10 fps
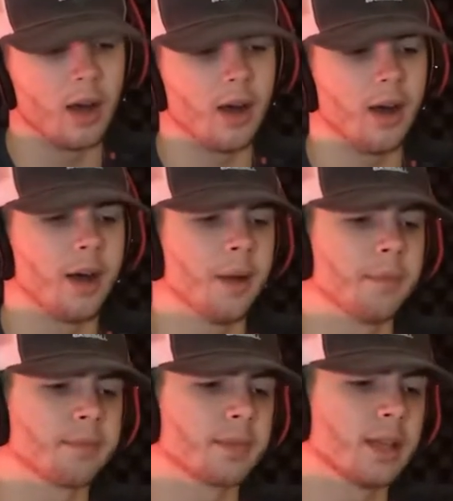
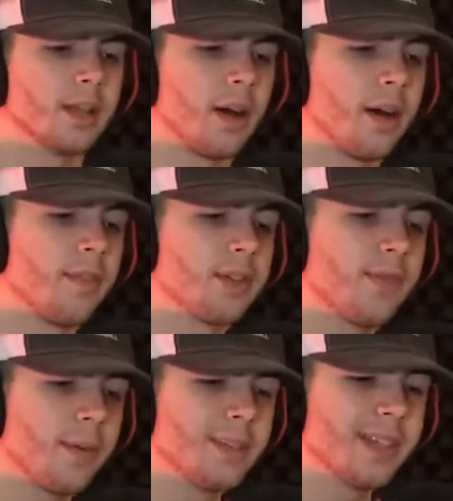of his
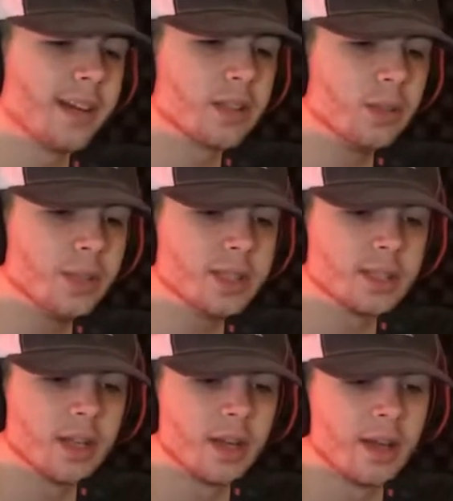fight with Derek
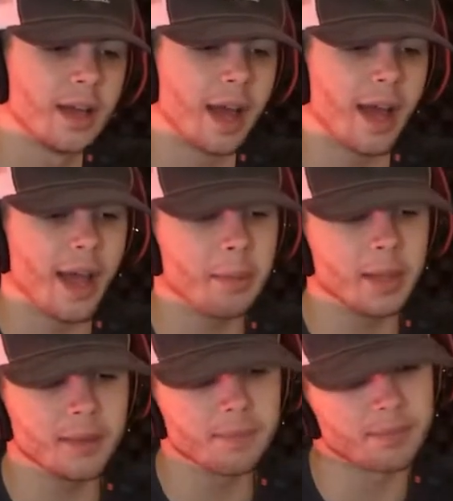Lewis. I
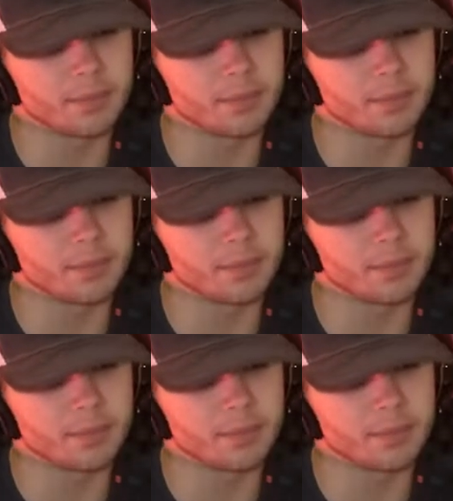mean,